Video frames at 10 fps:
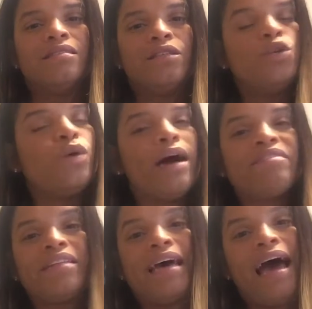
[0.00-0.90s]
You
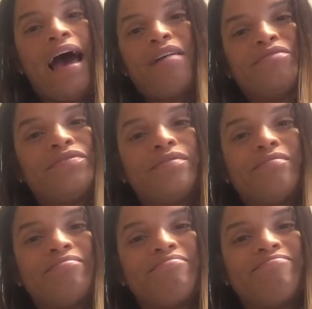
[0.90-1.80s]
have to have
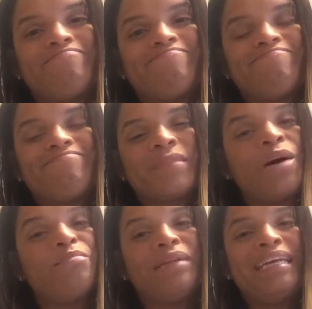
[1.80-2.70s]

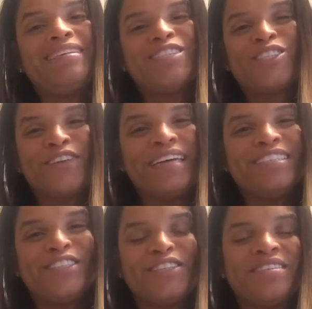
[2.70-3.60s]
complete
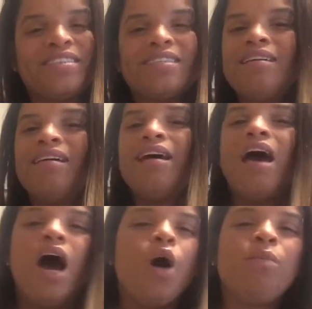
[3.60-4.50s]
strangers
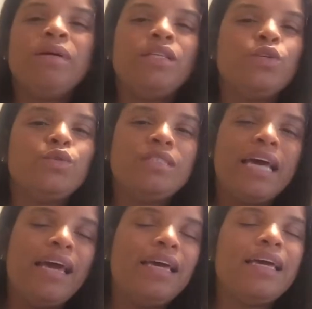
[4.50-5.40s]
helping you day
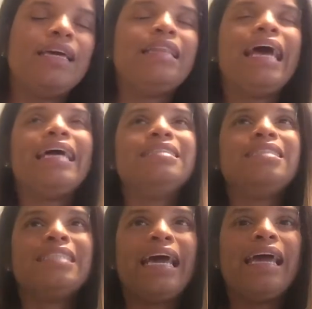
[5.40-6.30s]
in and
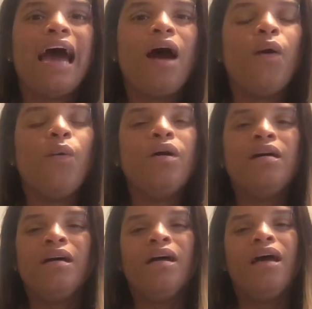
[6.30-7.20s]
day out.
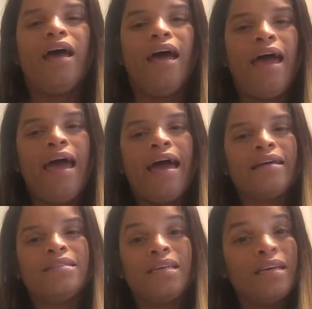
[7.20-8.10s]

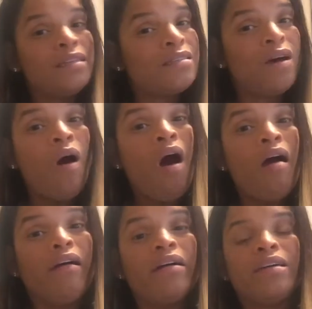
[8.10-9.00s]
And it's
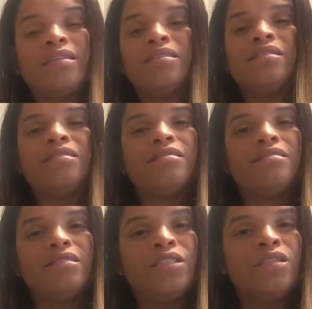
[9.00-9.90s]
hard,
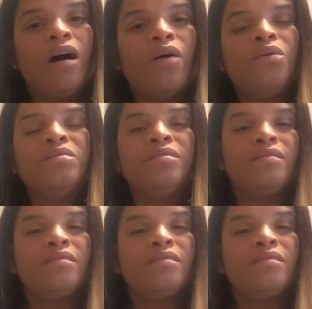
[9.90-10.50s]
you know?